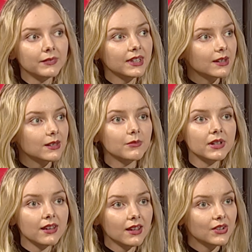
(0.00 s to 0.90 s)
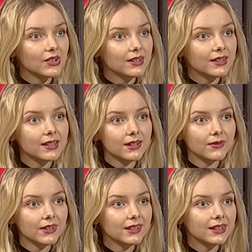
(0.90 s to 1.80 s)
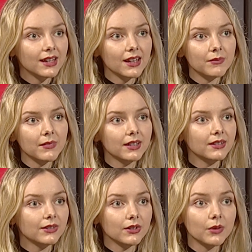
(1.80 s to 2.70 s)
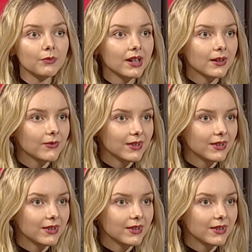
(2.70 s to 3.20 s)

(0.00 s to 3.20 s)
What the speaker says: tax obligations in real time at non-bank